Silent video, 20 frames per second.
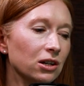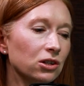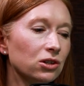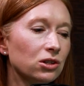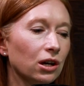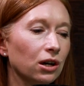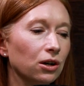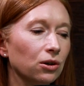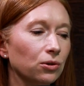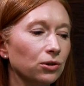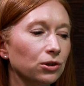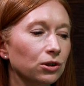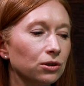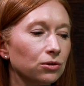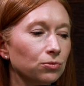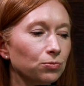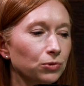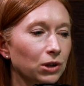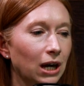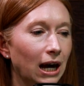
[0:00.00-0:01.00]
So
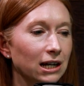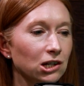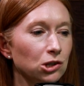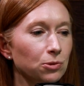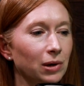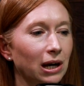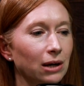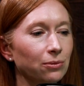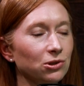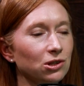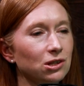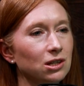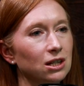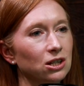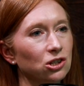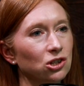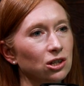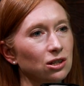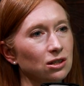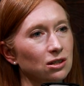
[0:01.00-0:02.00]
HbA1c
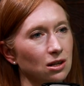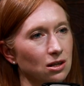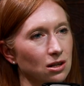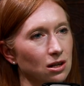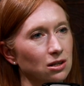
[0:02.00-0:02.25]
is used as